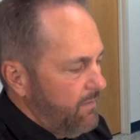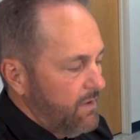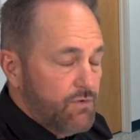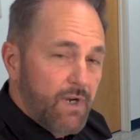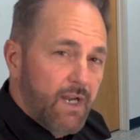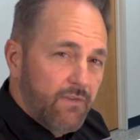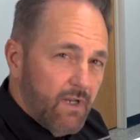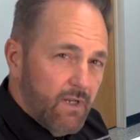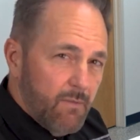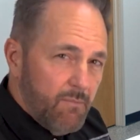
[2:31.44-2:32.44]
The trick is
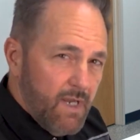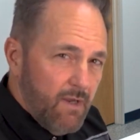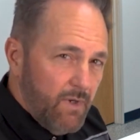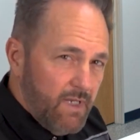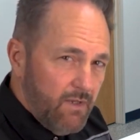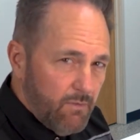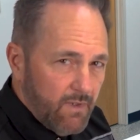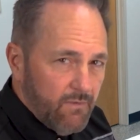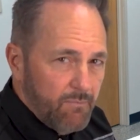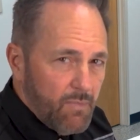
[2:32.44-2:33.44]
going to be we need to
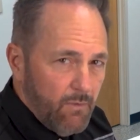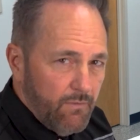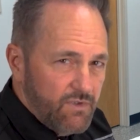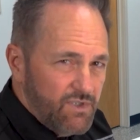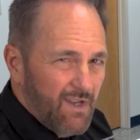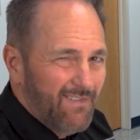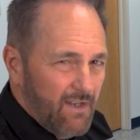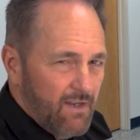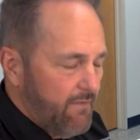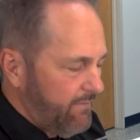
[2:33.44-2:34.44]
expose just
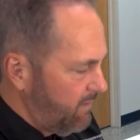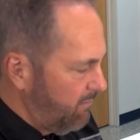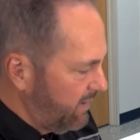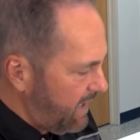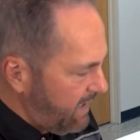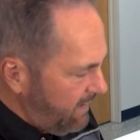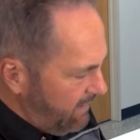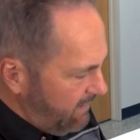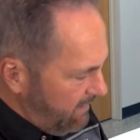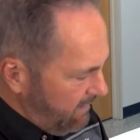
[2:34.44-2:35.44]
enough of the
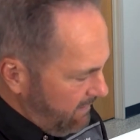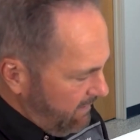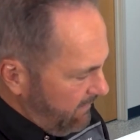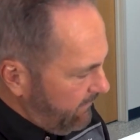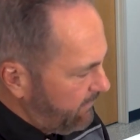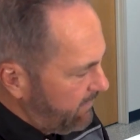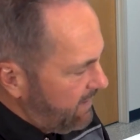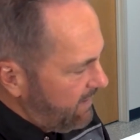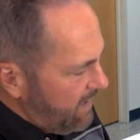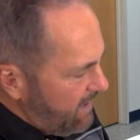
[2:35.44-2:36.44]
blade so
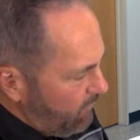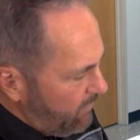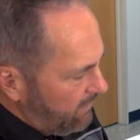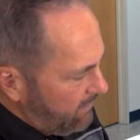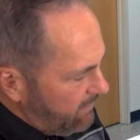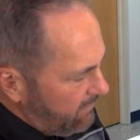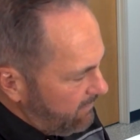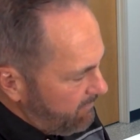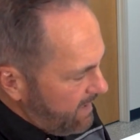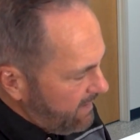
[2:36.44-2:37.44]
that it will
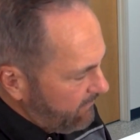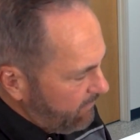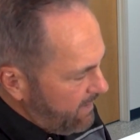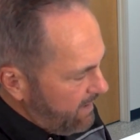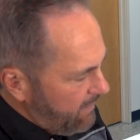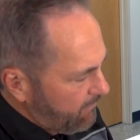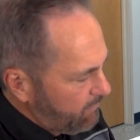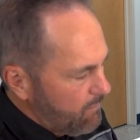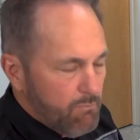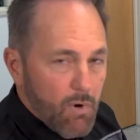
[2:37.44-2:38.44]
make its way
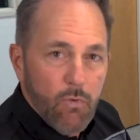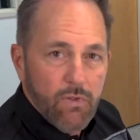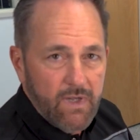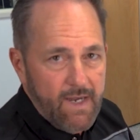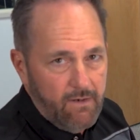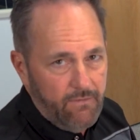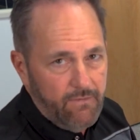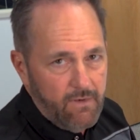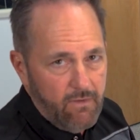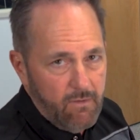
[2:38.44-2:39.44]
through both
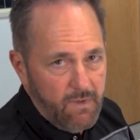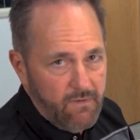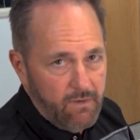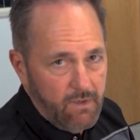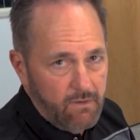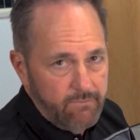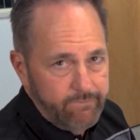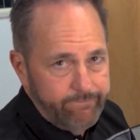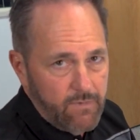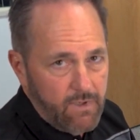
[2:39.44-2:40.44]
layers of the material,
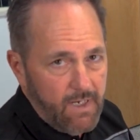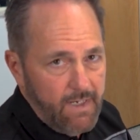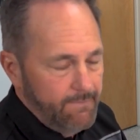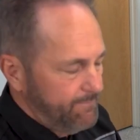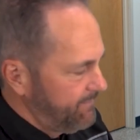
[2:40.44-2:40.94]
all right?